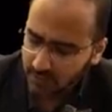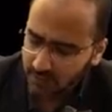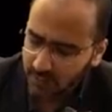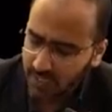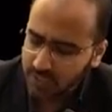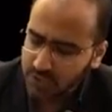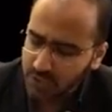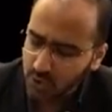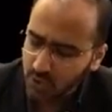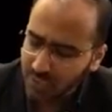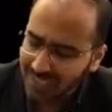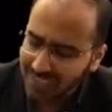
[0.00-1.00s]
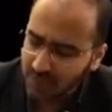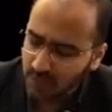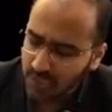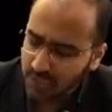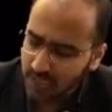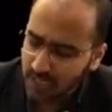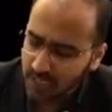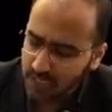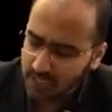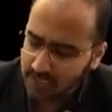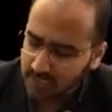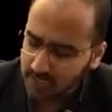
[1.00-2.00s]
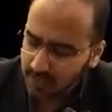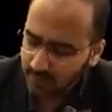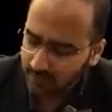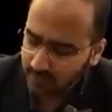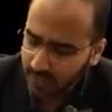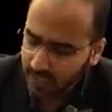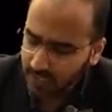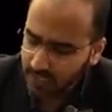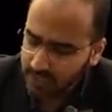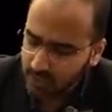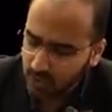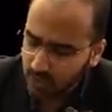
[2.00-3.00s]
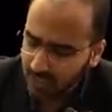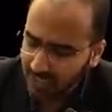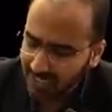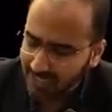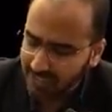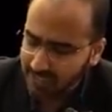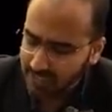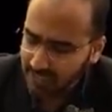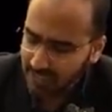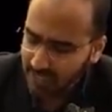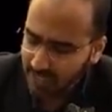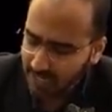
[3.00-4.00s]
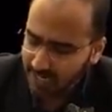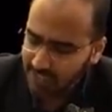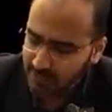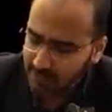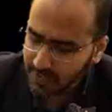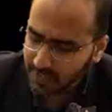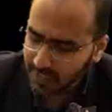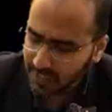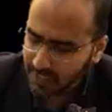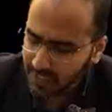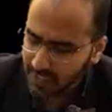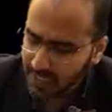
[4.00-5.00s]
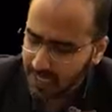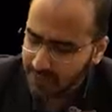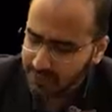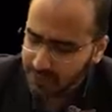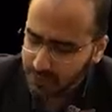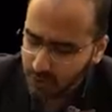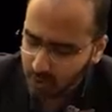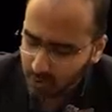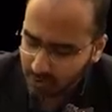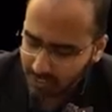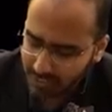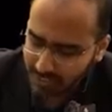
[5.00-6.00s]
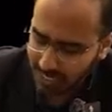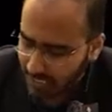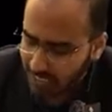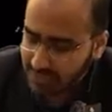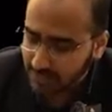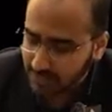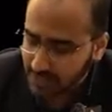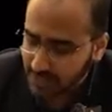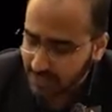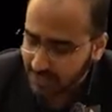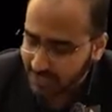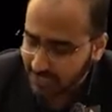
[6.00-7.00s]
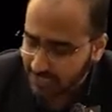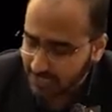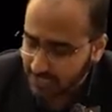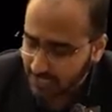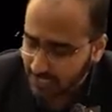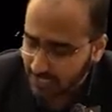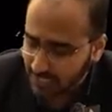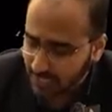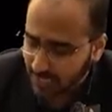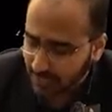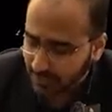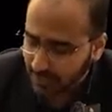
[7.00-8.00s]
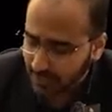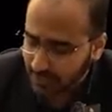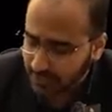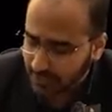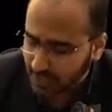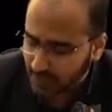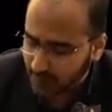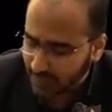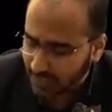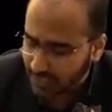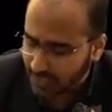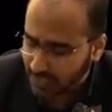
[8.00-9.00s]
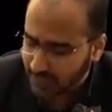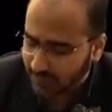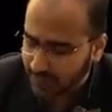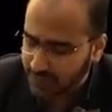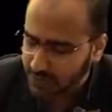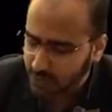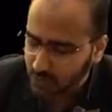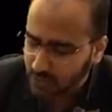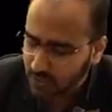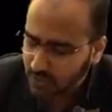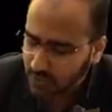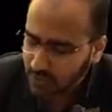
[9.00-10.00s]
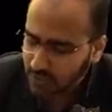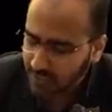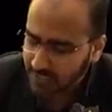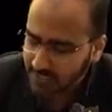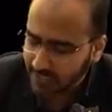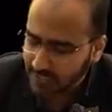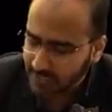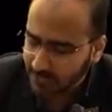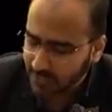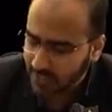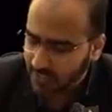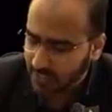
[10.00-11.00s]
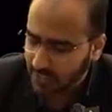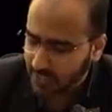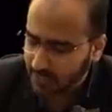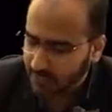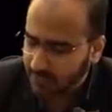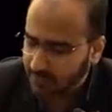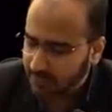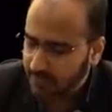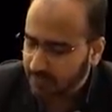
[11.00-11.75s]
Phase 2 is what, guys? Phase 2 is expiratory upstroke. As a patient is exhaling carbon dioxide, you will get this phase 2. That is expiratory